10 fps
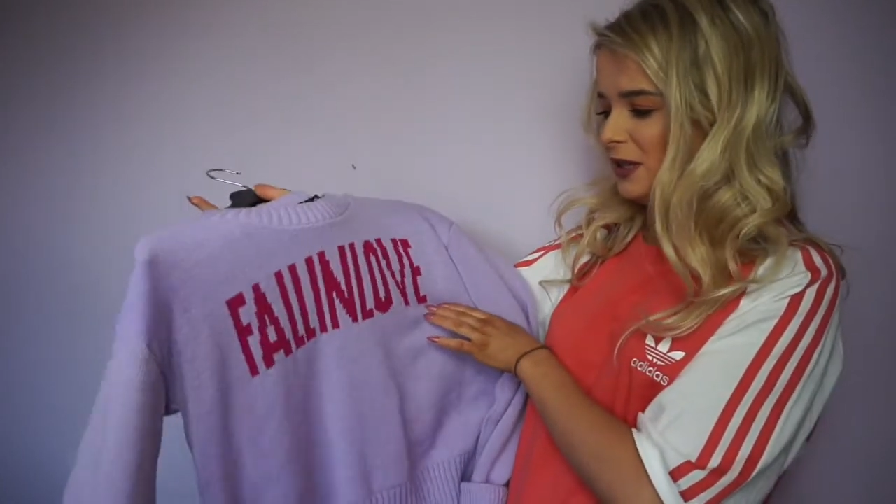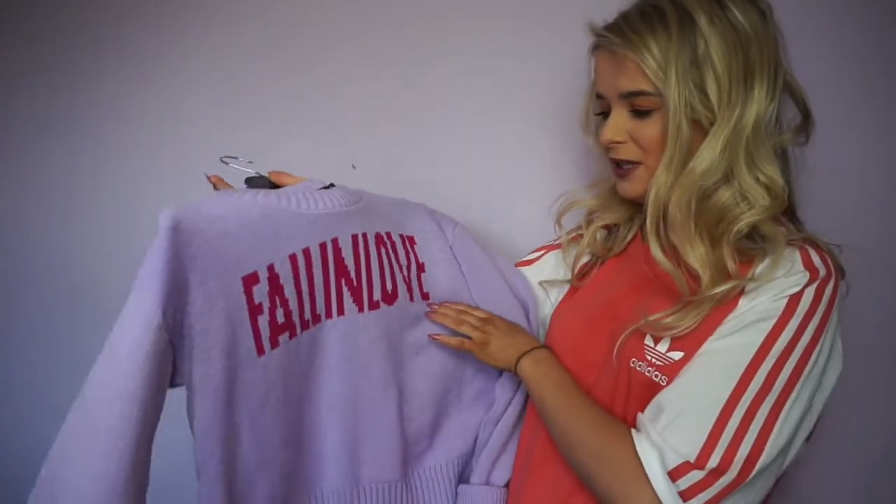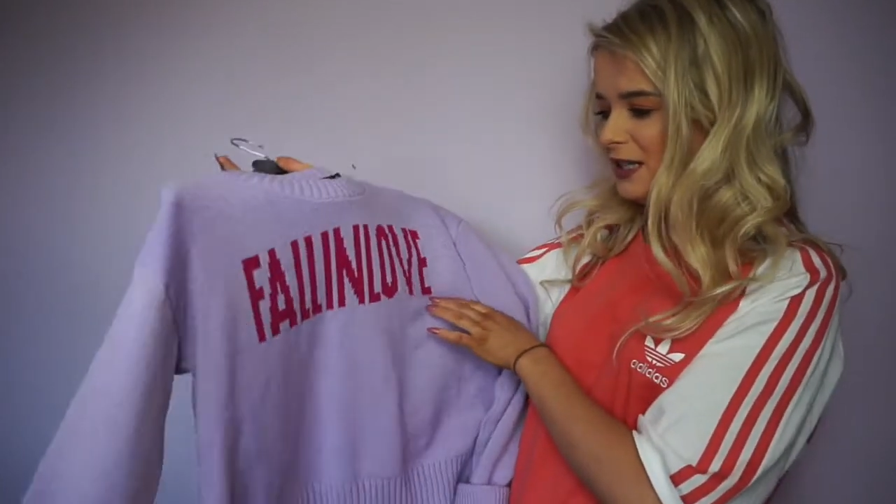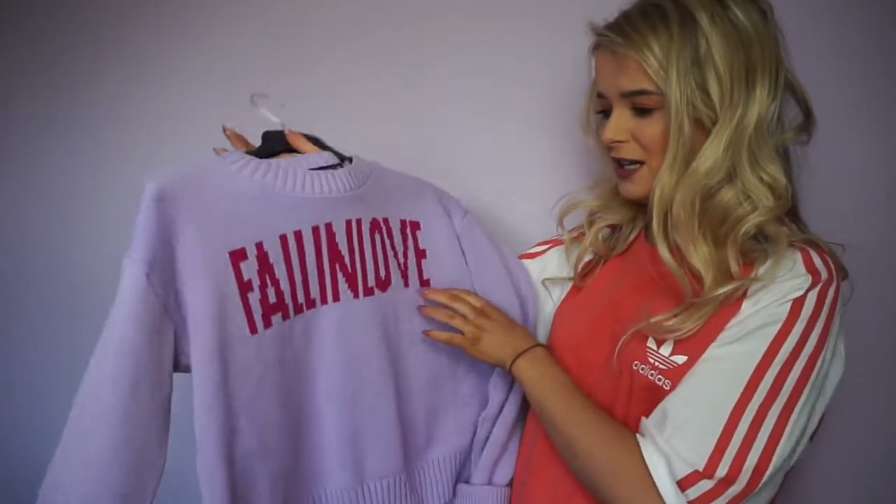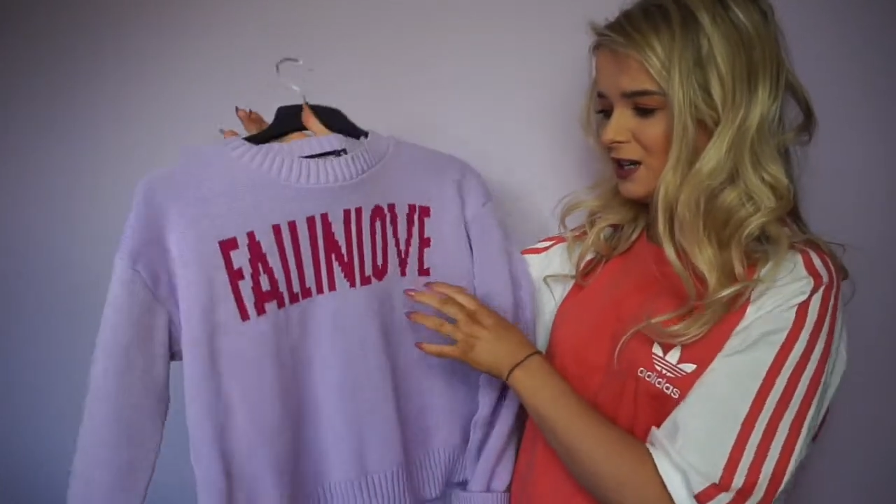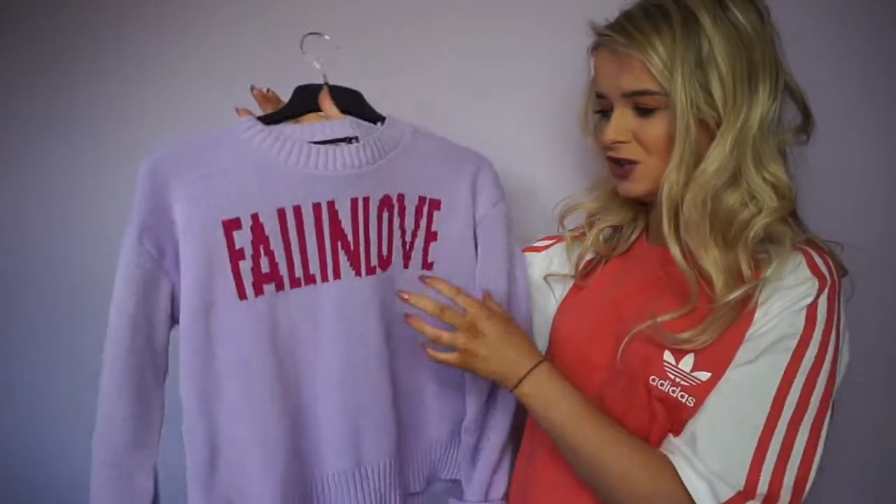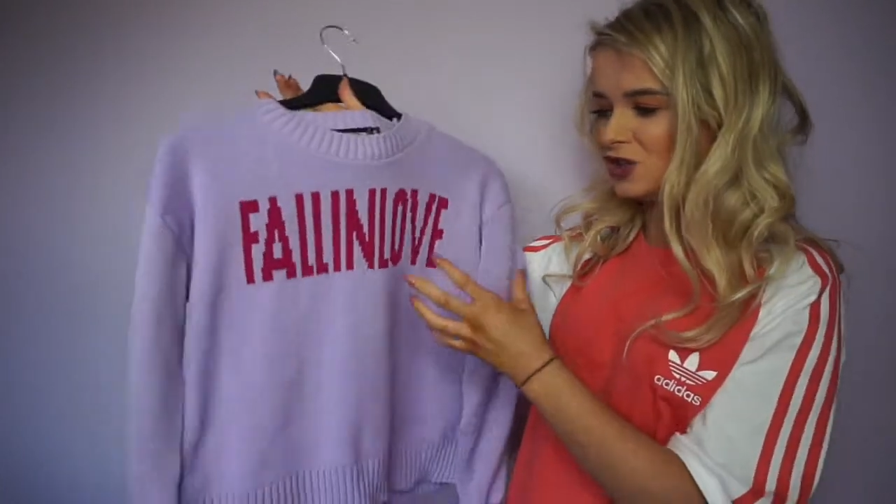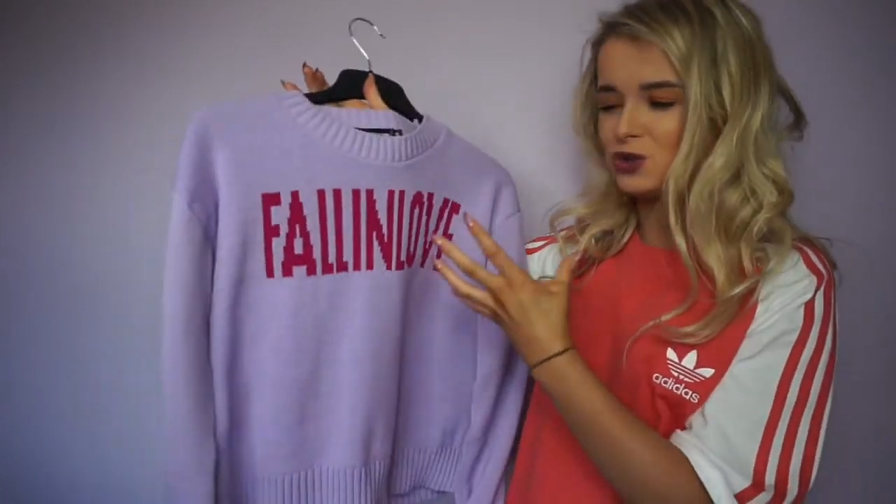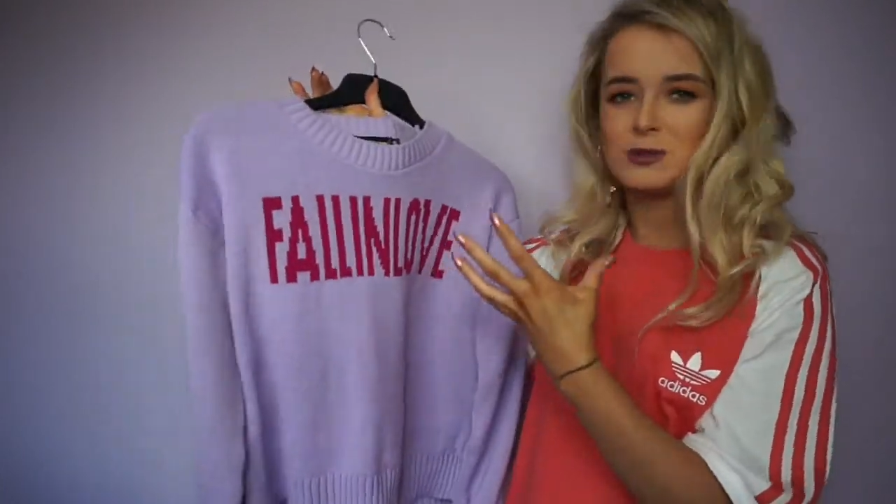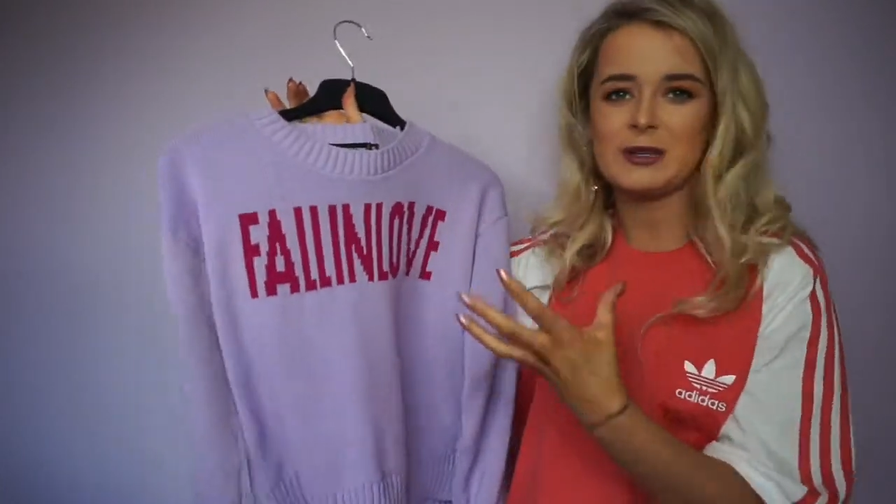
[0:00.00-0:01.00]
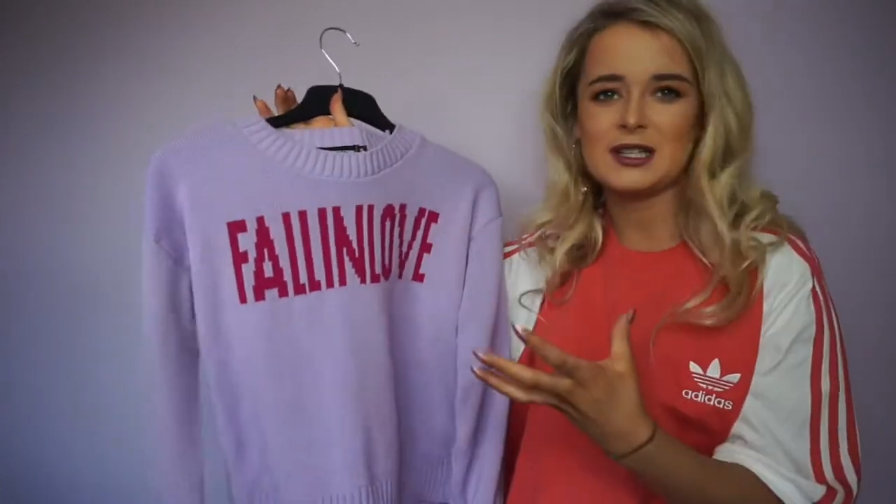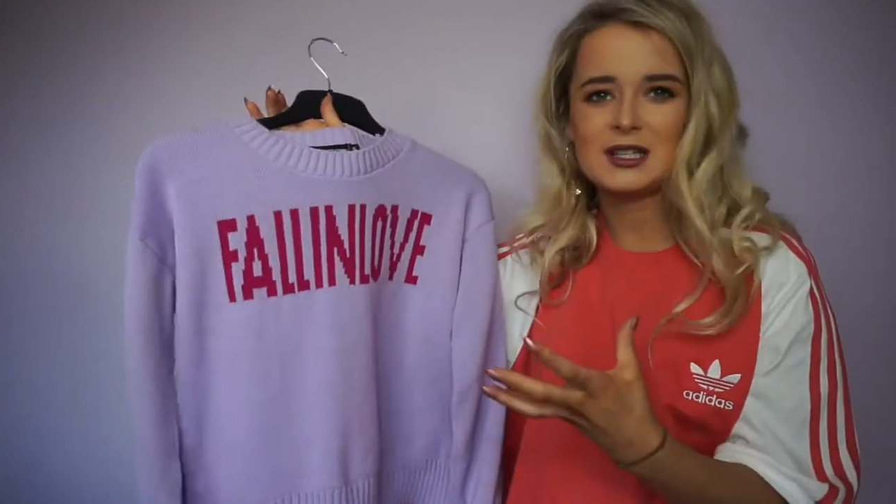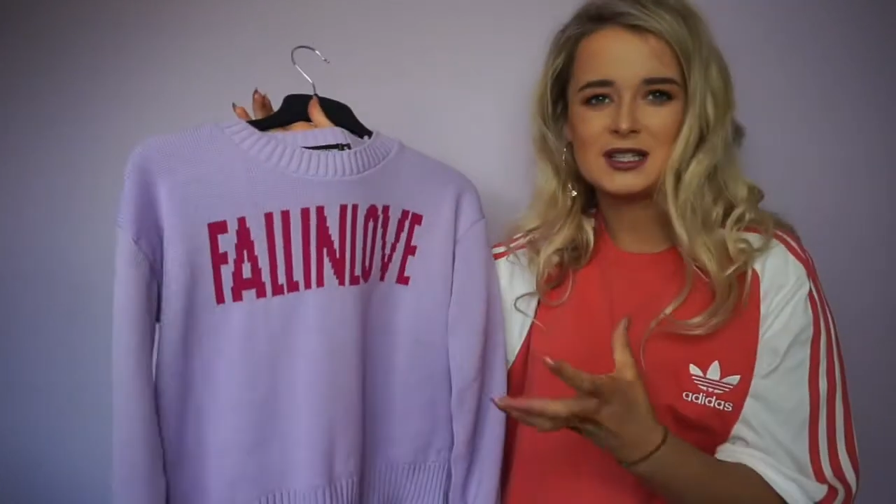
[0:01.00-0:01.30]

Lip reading: that said because there's no spaces,